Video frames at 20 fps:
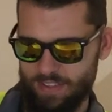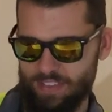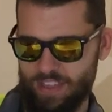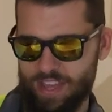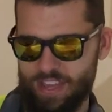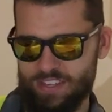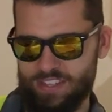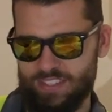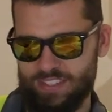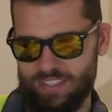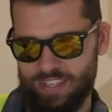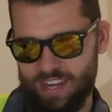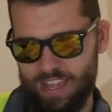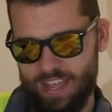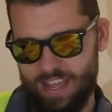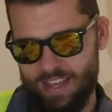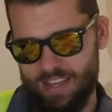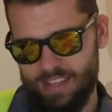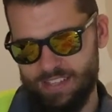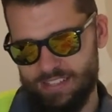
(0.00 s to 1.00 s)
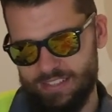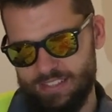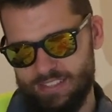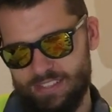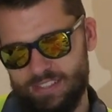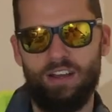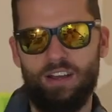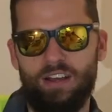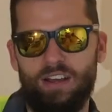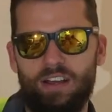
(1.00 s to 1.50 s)
the edges it
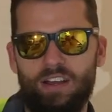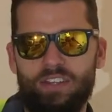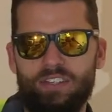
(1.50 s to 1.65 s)
has a